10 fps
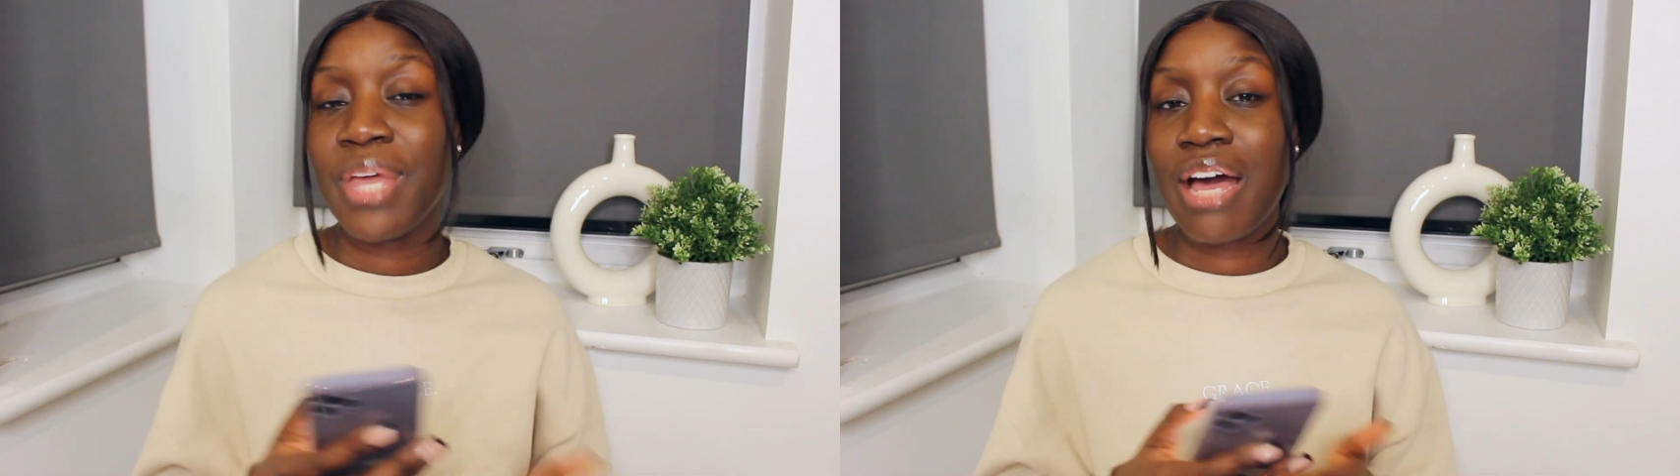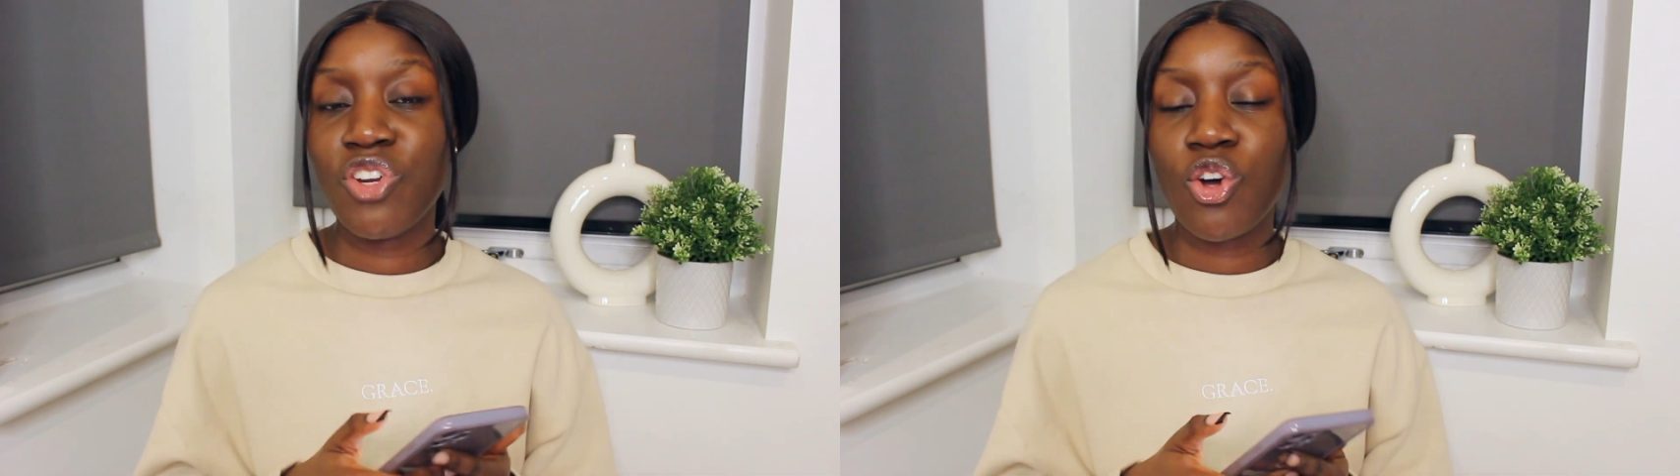
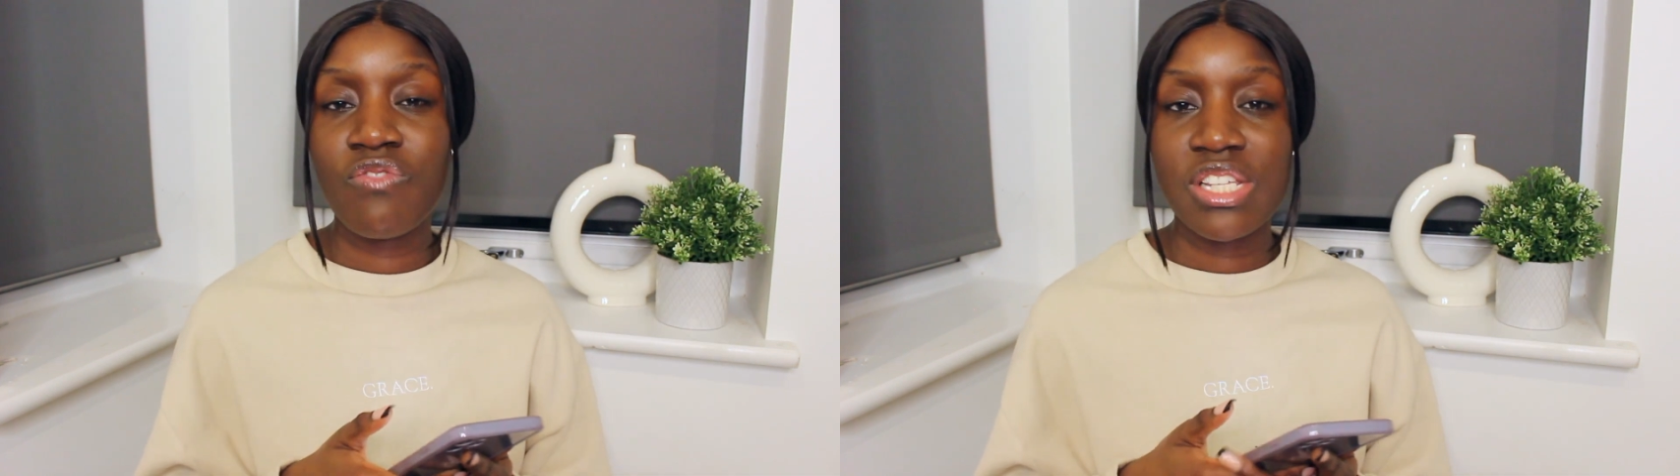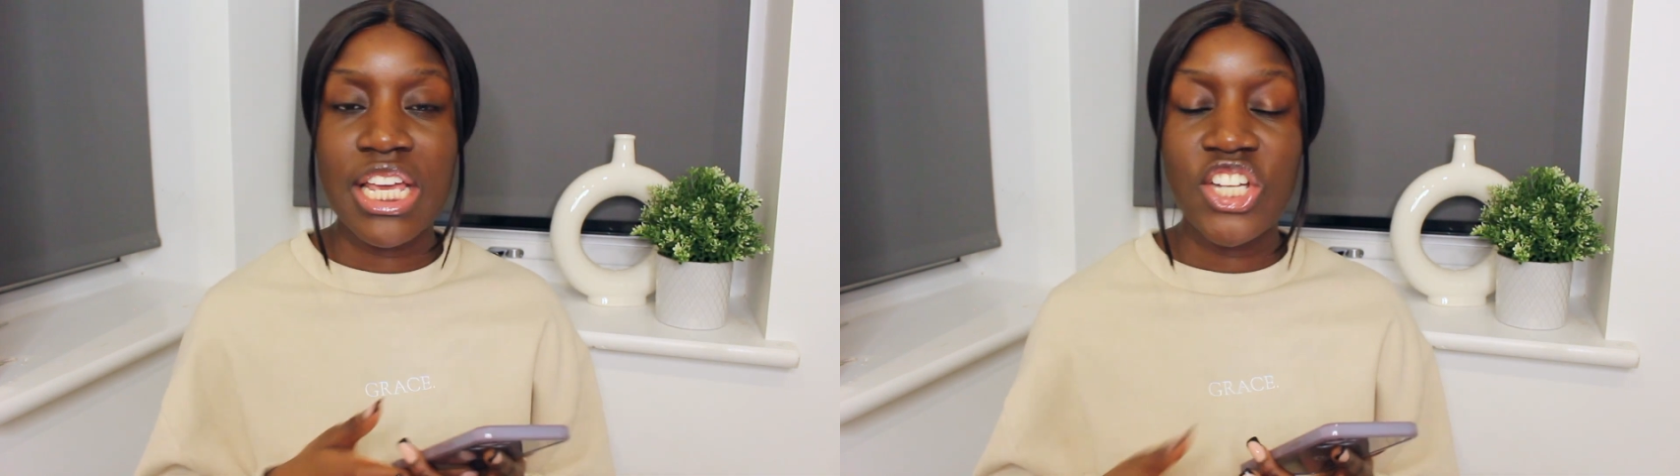having a
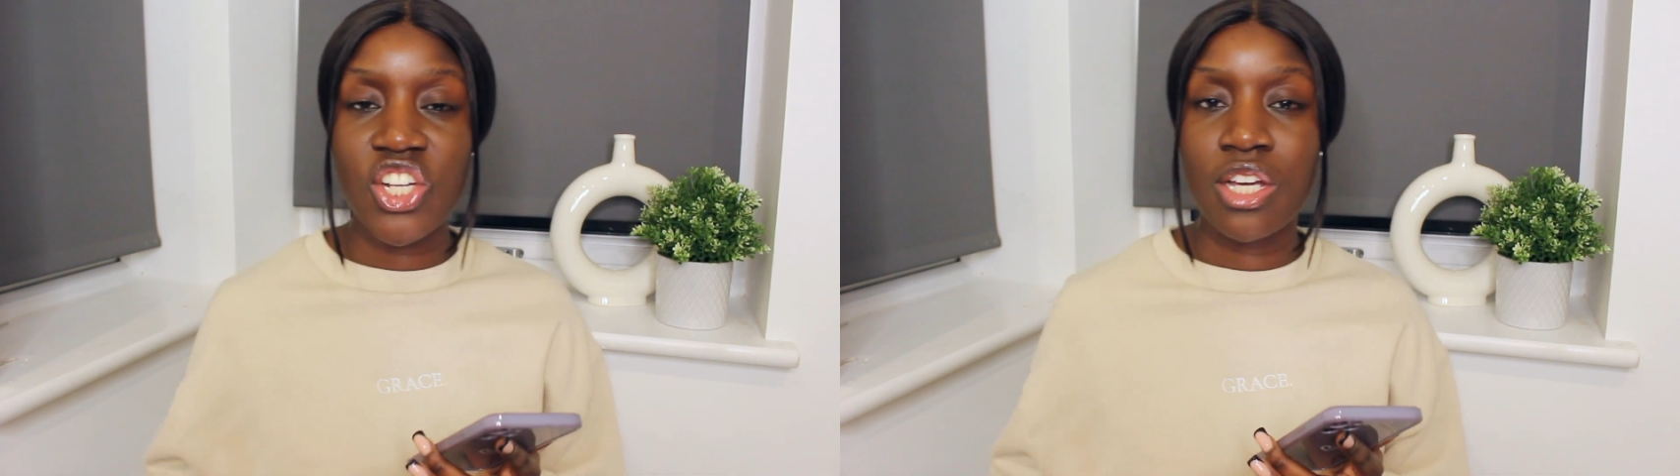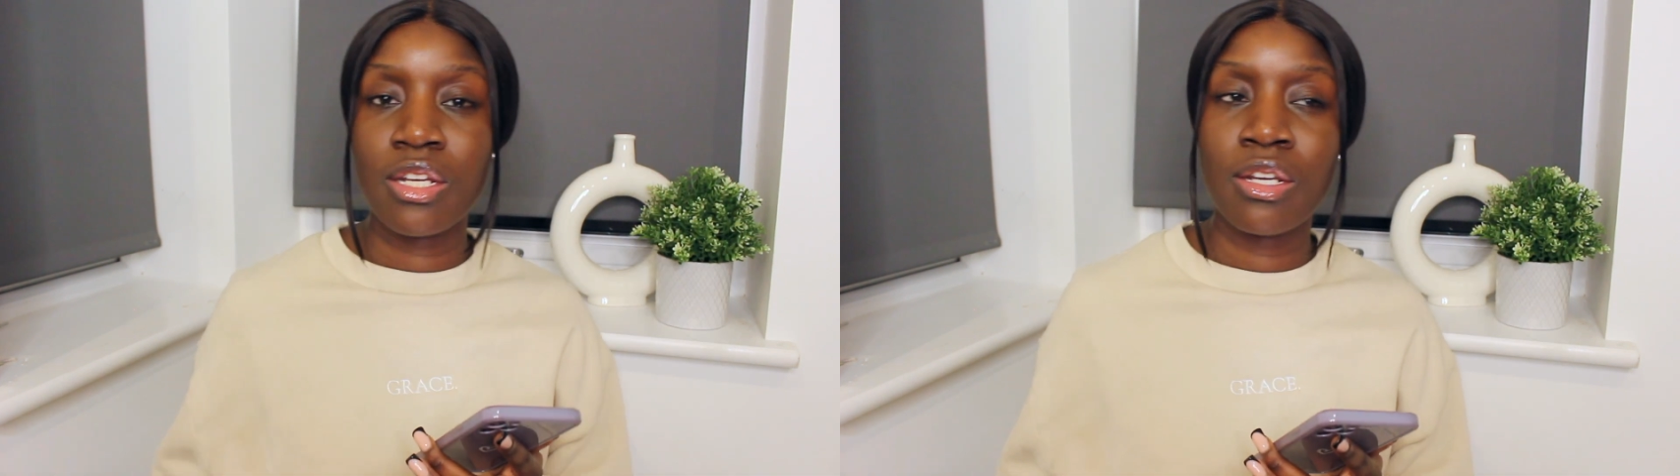
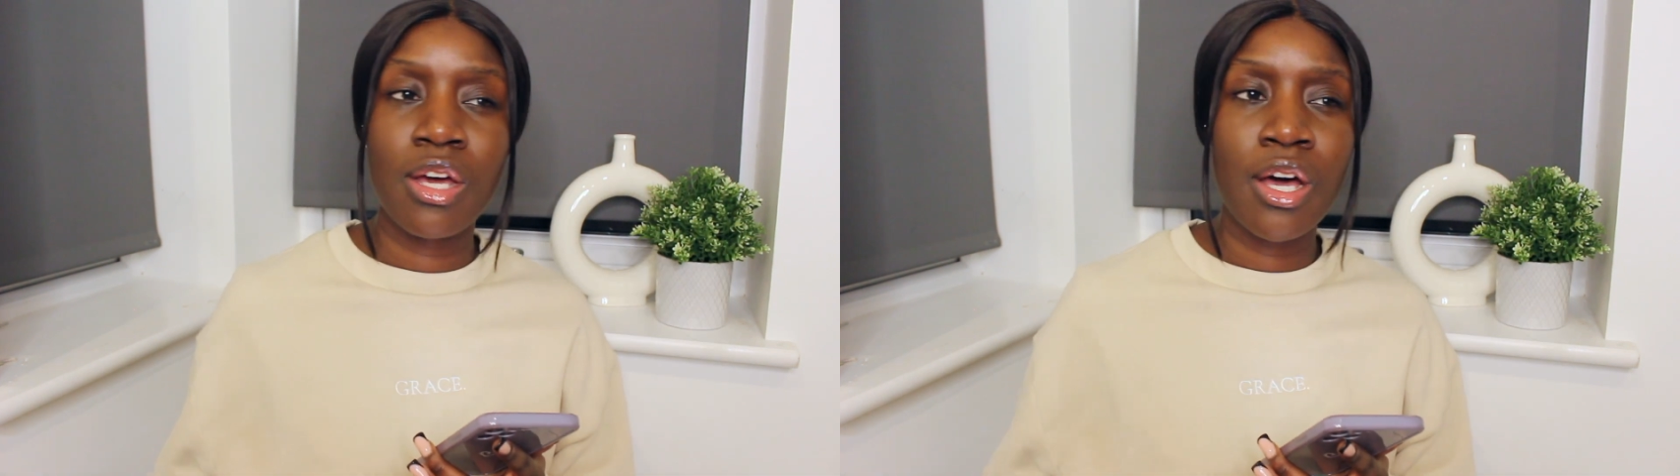conversation.